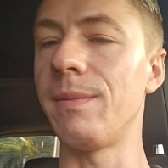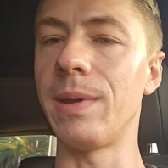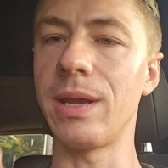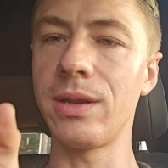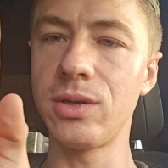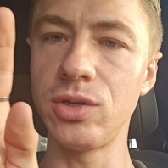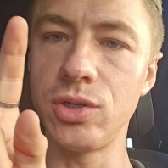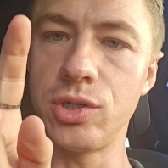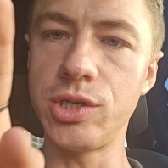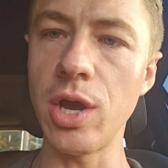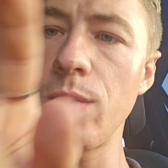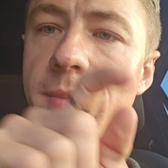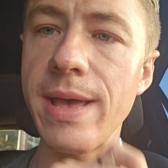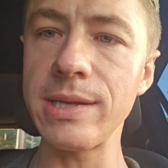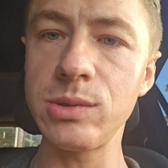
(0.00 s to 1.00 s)
I'm like,
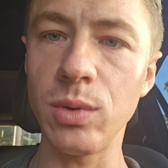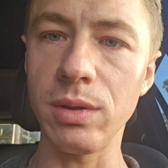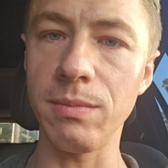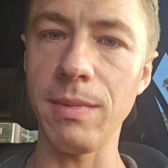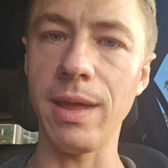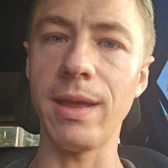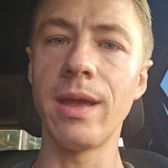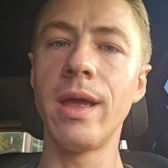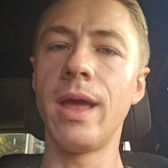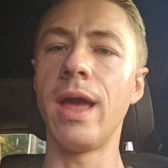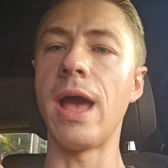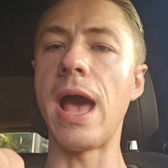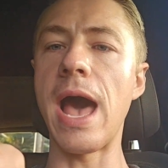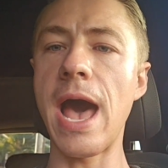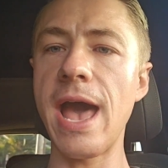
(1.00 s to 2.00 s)
don't mess with me.
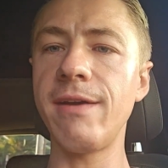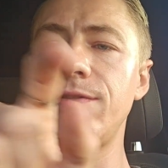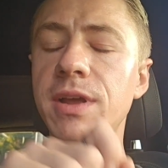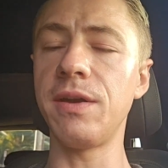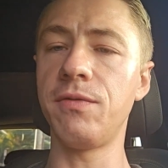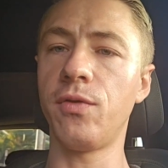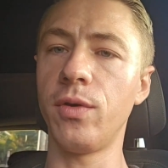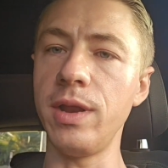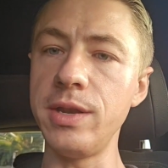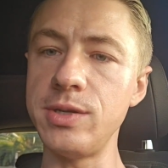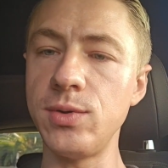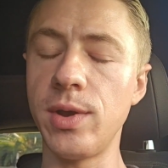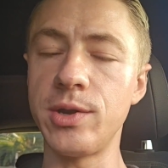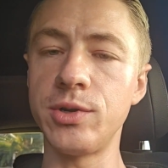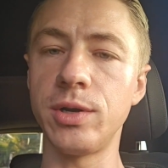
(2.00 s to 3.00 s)
I've done
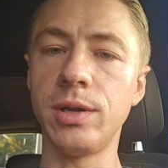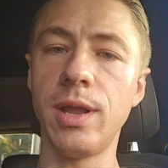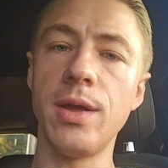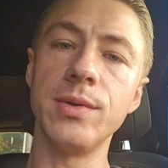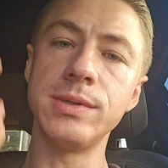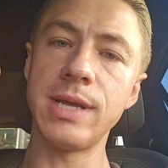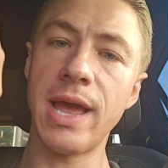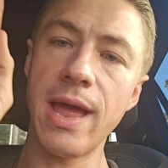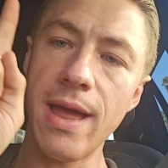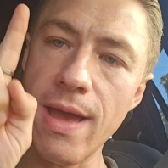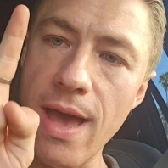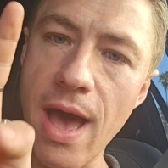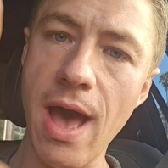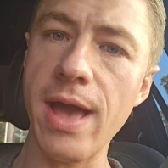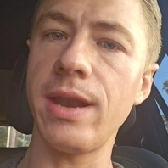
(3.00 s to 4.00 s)
4,200 loans.
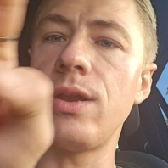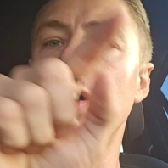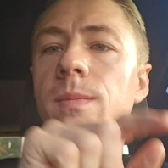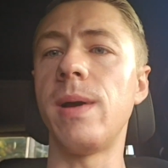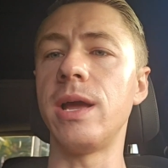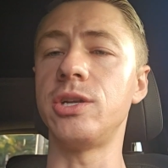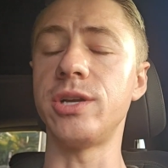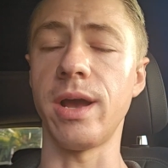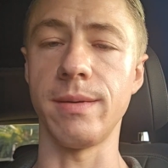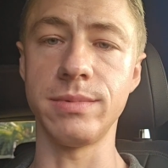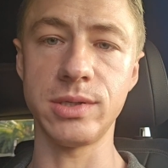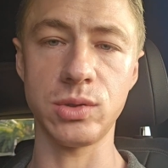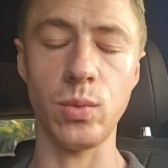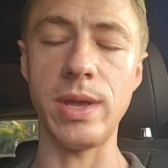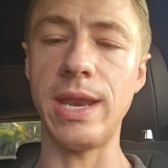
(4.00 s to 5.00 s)
I know my job,
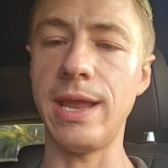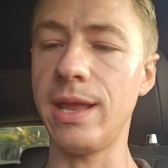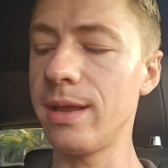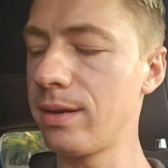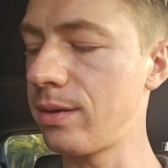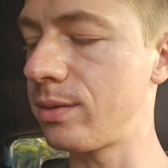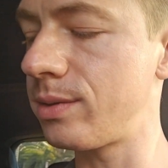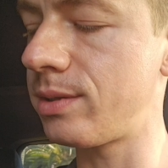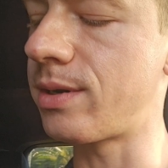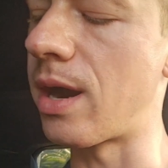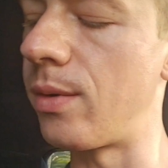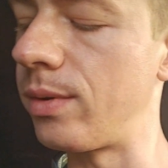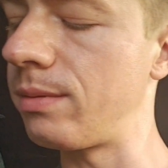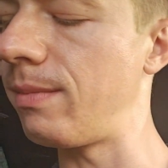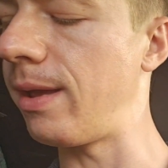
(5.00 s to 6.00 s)
sweetie.
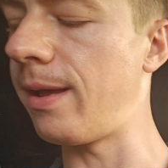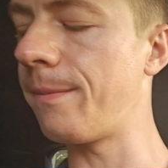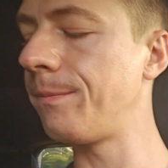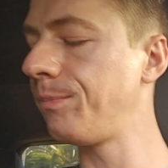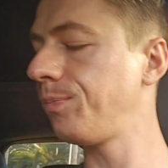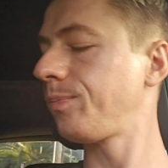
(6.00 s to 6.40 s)
Start with me.